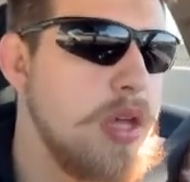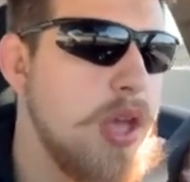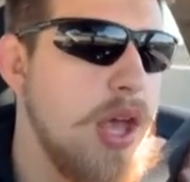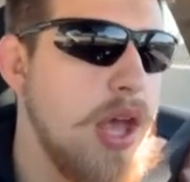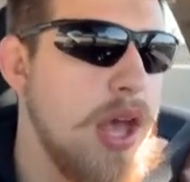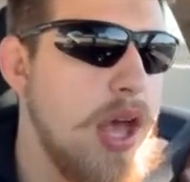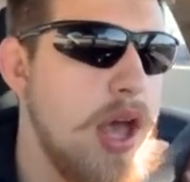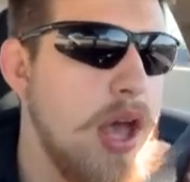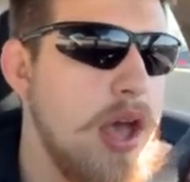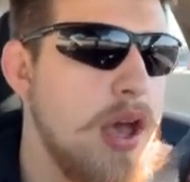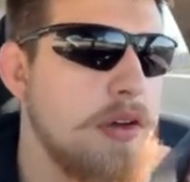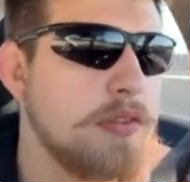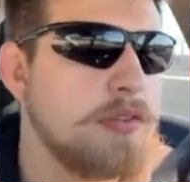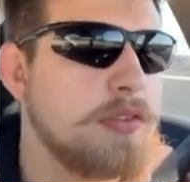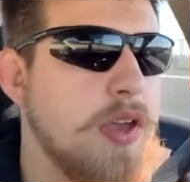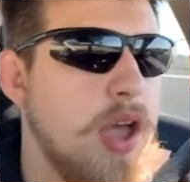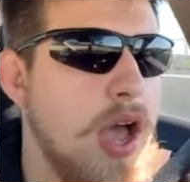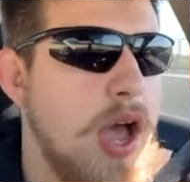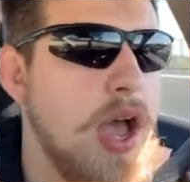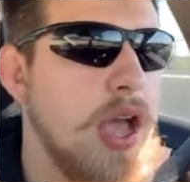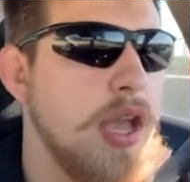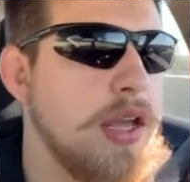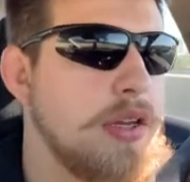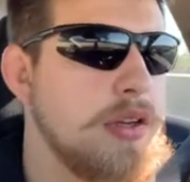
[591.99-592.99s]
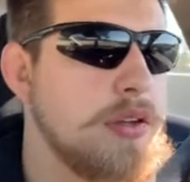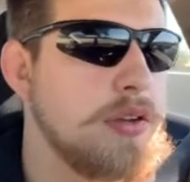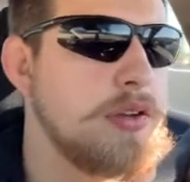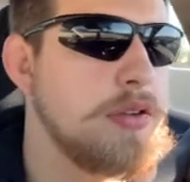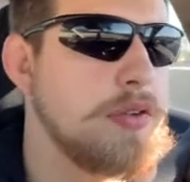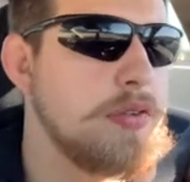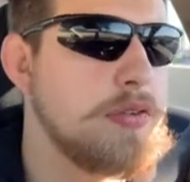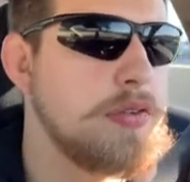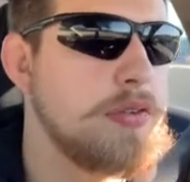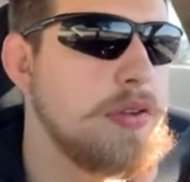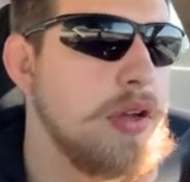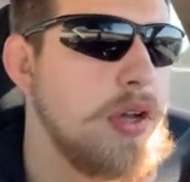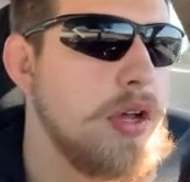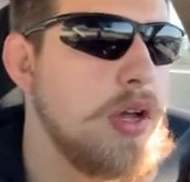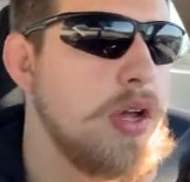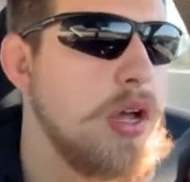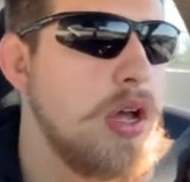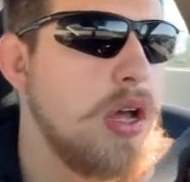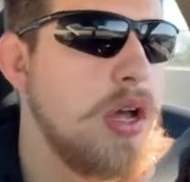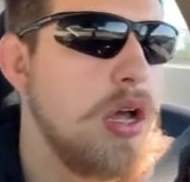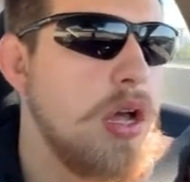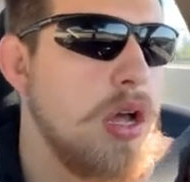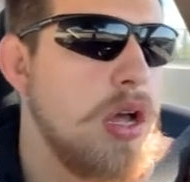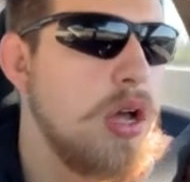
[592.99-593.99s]
have kind of
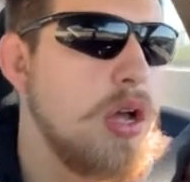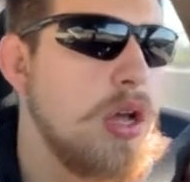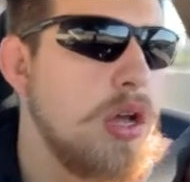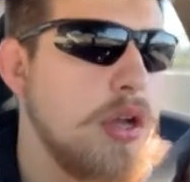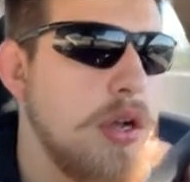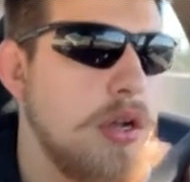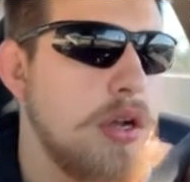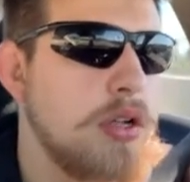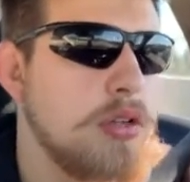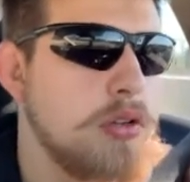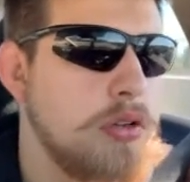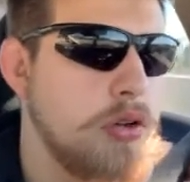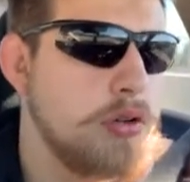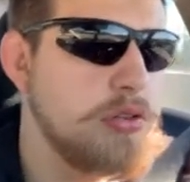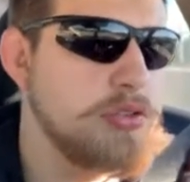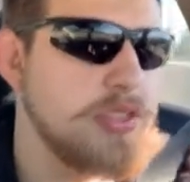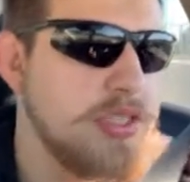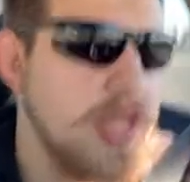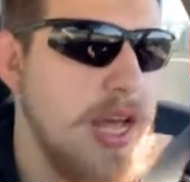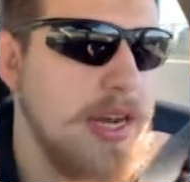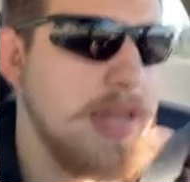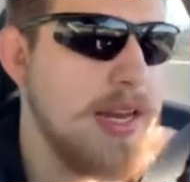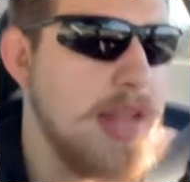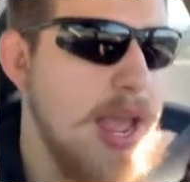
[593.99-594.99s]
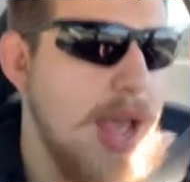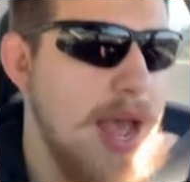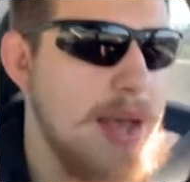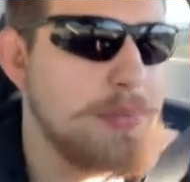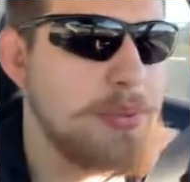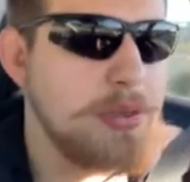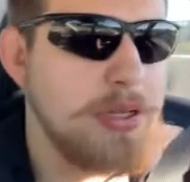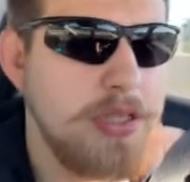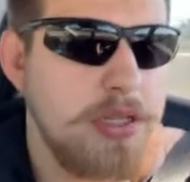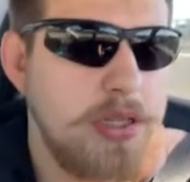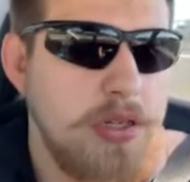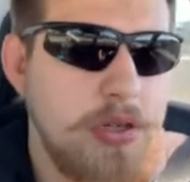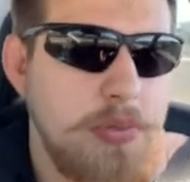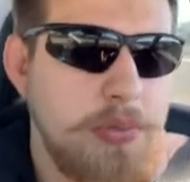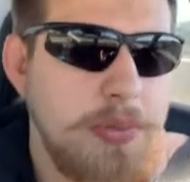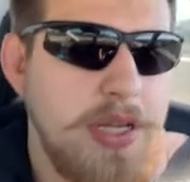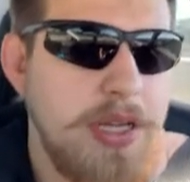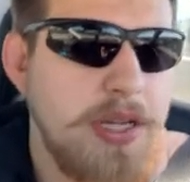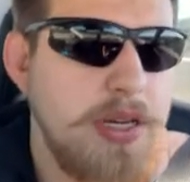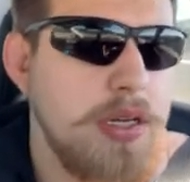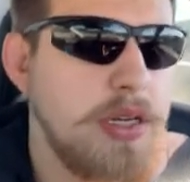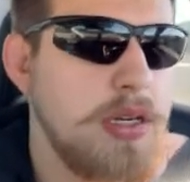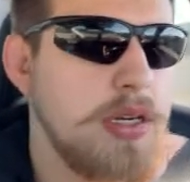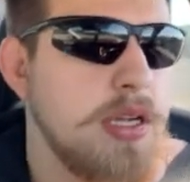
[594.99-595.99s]
closed that gap a little
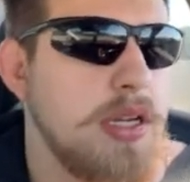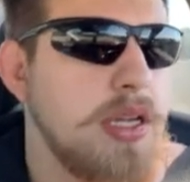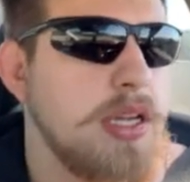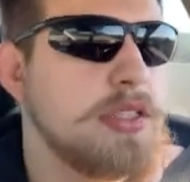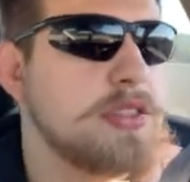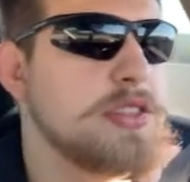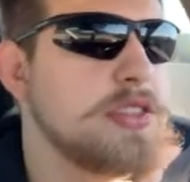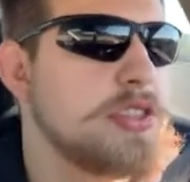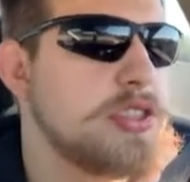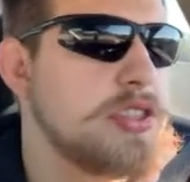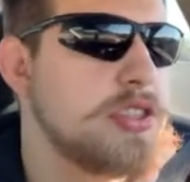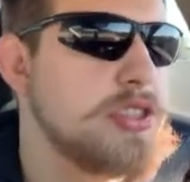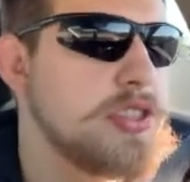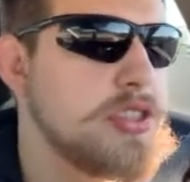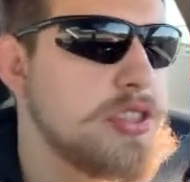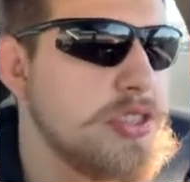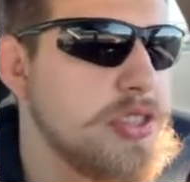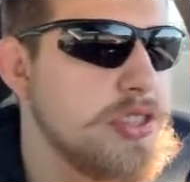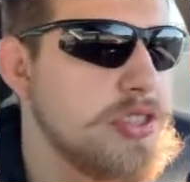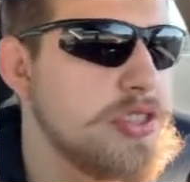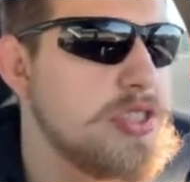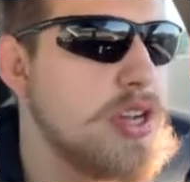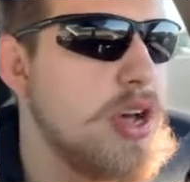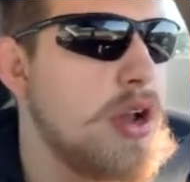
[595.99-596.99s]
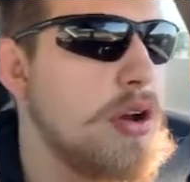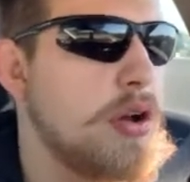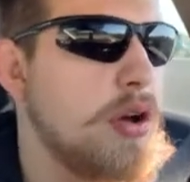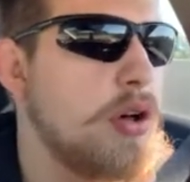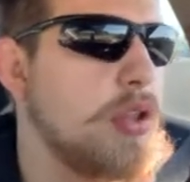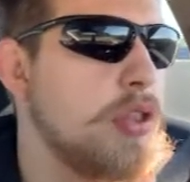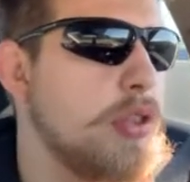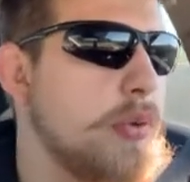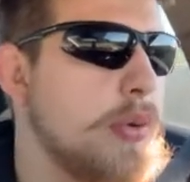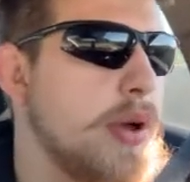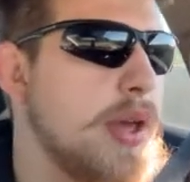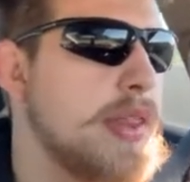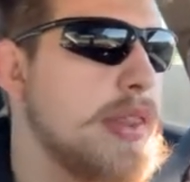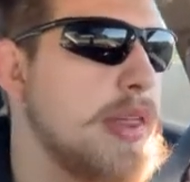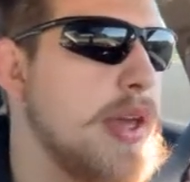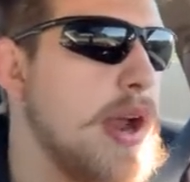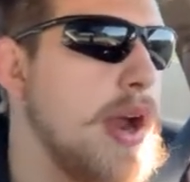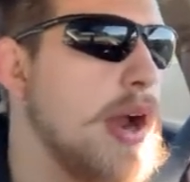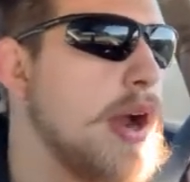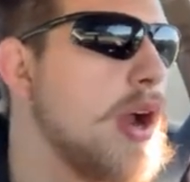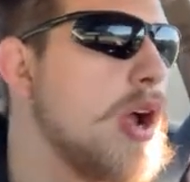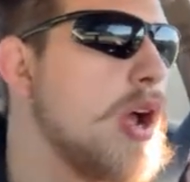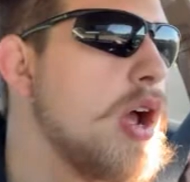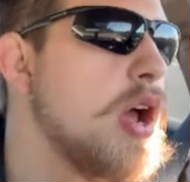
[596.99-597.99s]
bit. It's just, it's not all the way
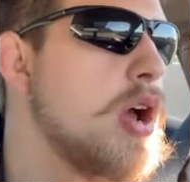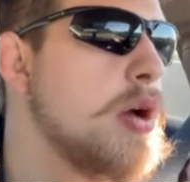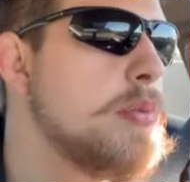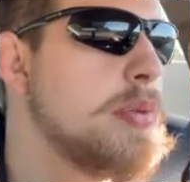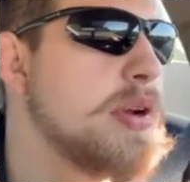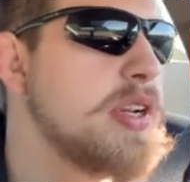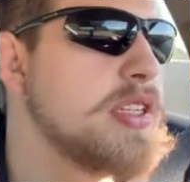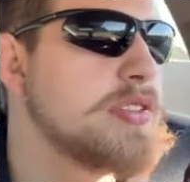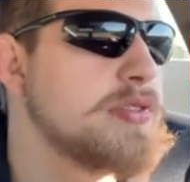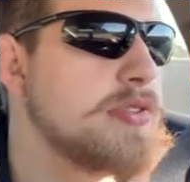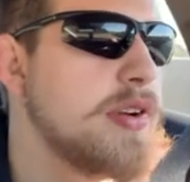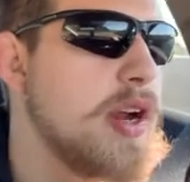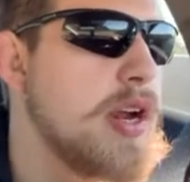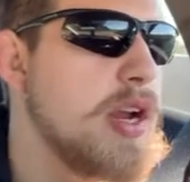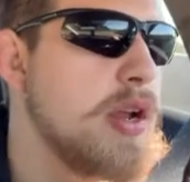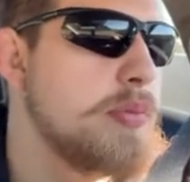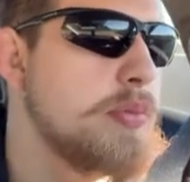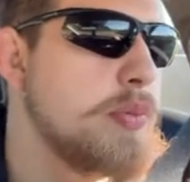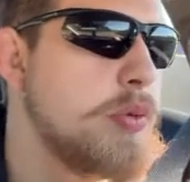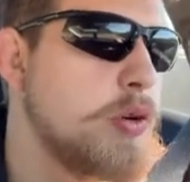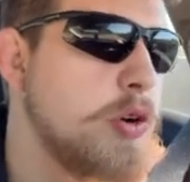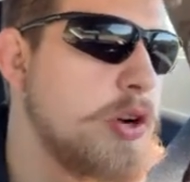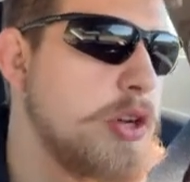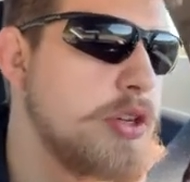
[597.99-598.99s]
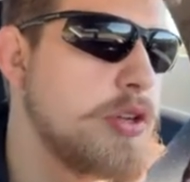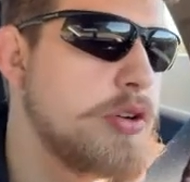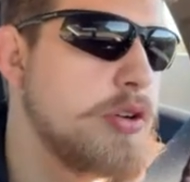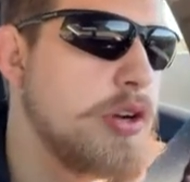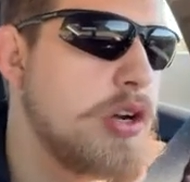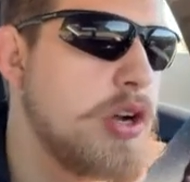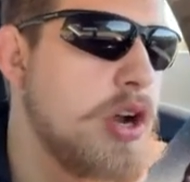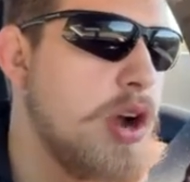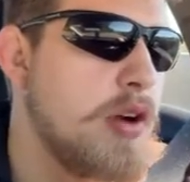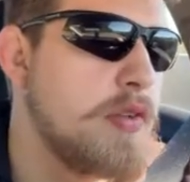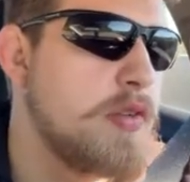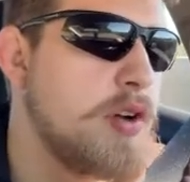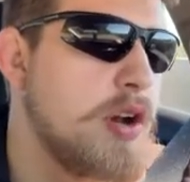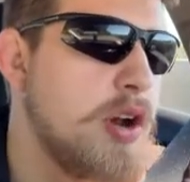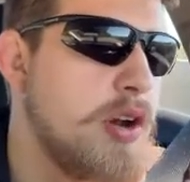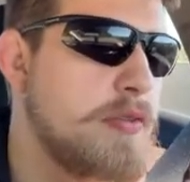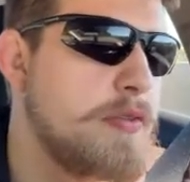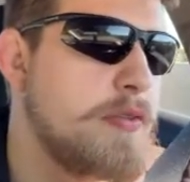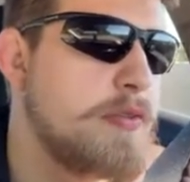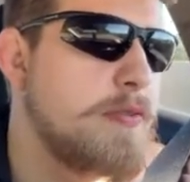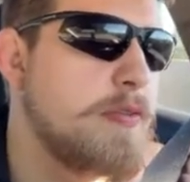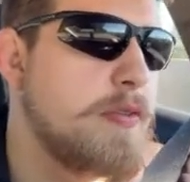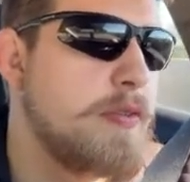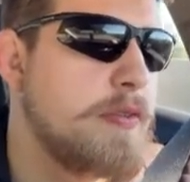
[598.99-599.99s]
there, but but it's very important to recover
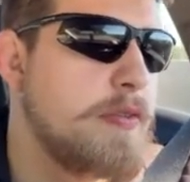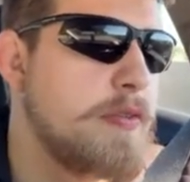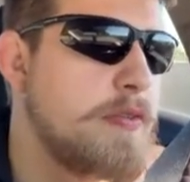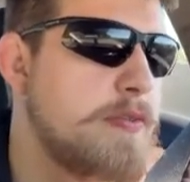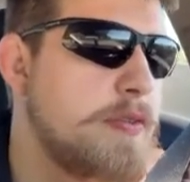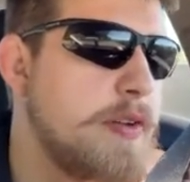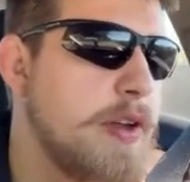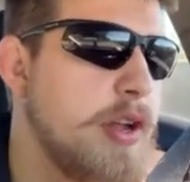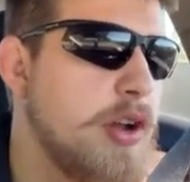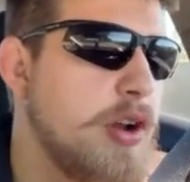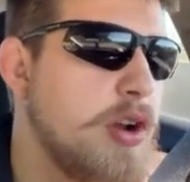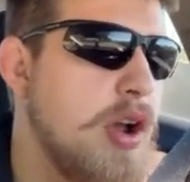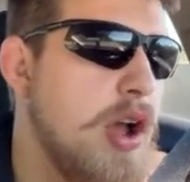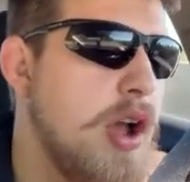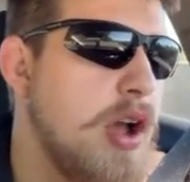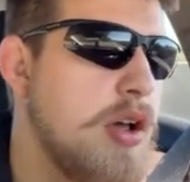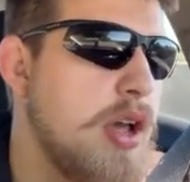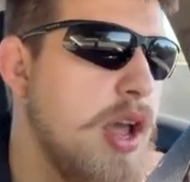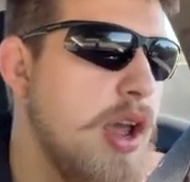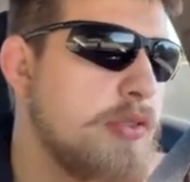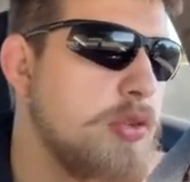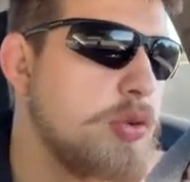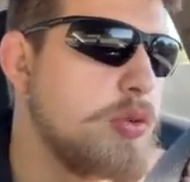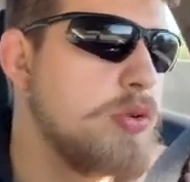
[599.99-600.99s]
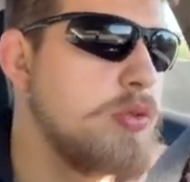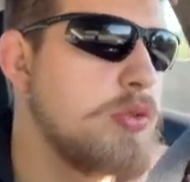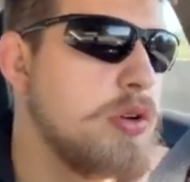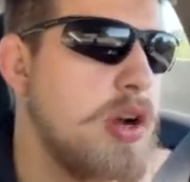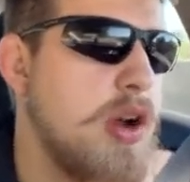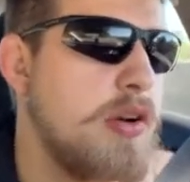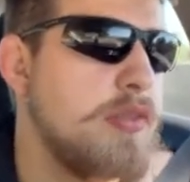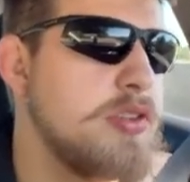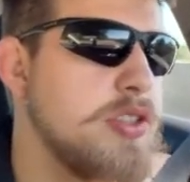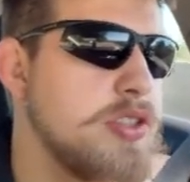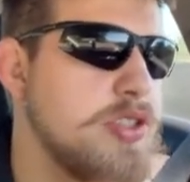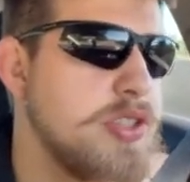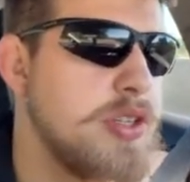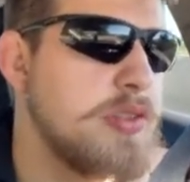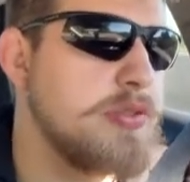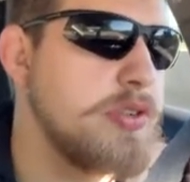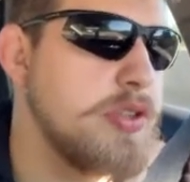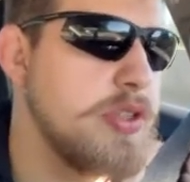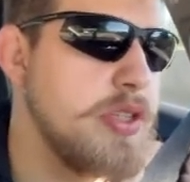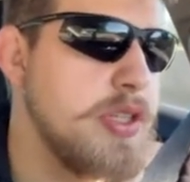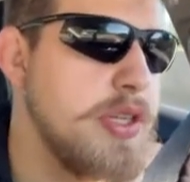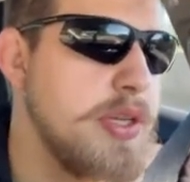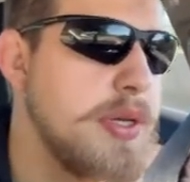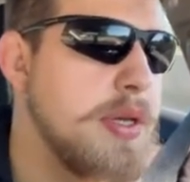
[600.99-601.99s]
and figure out, everyone recovers
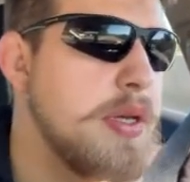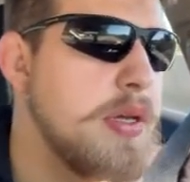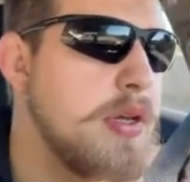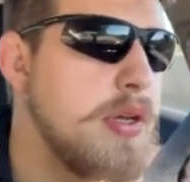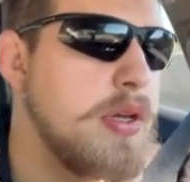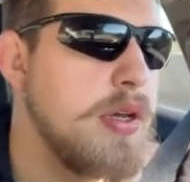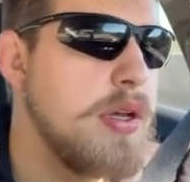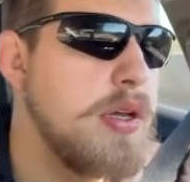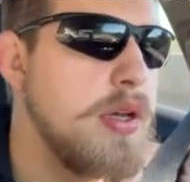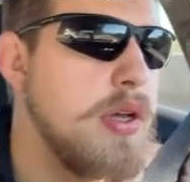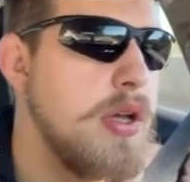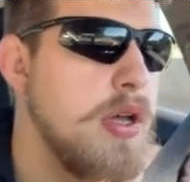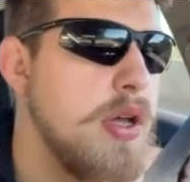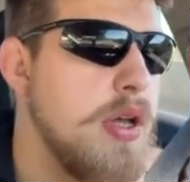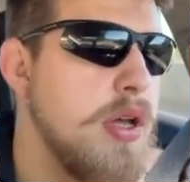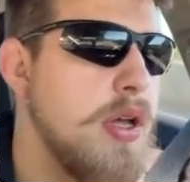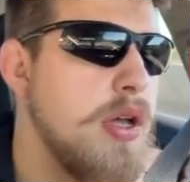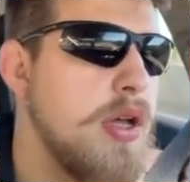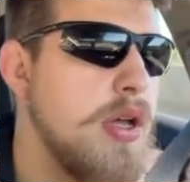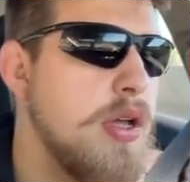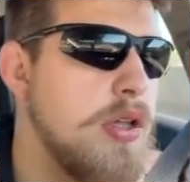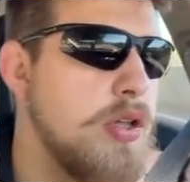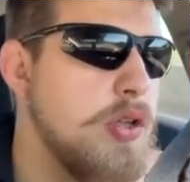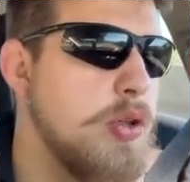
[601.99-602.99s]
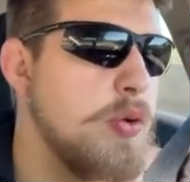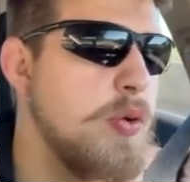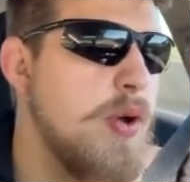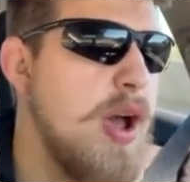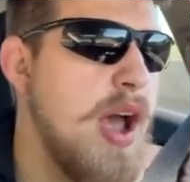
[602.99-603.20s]
differently. You